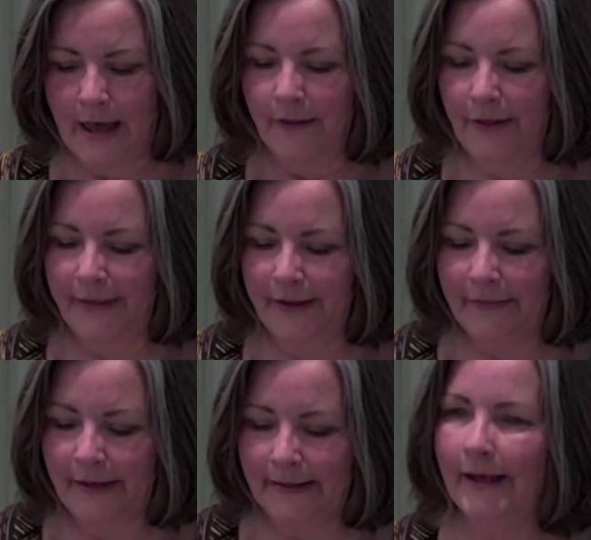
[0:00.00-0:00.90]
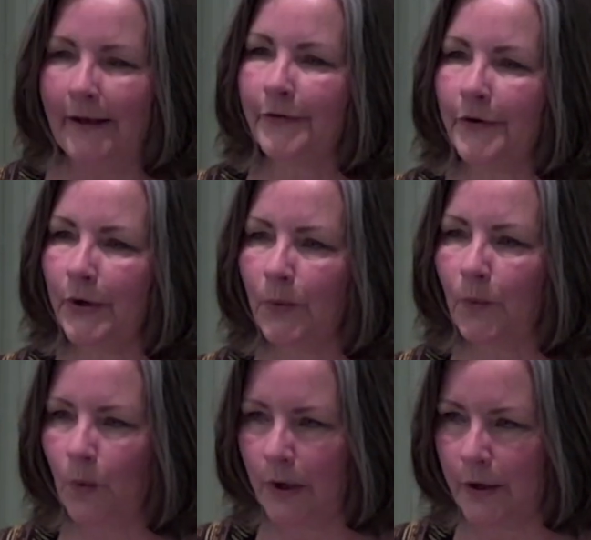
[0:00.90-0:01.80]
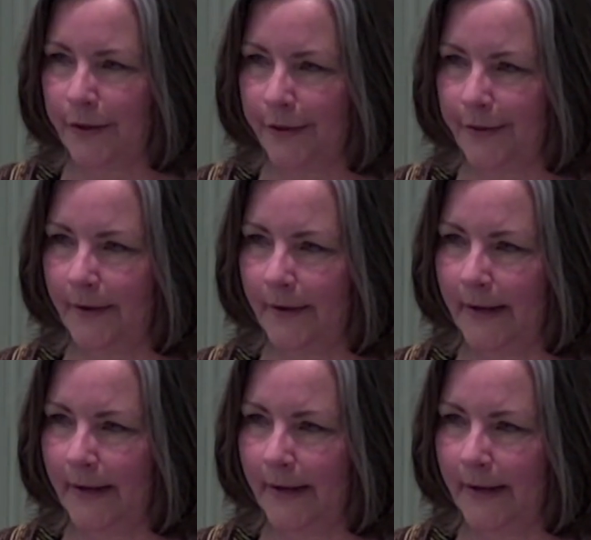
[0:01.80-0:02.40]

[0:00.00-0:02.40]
the thing that gave her worth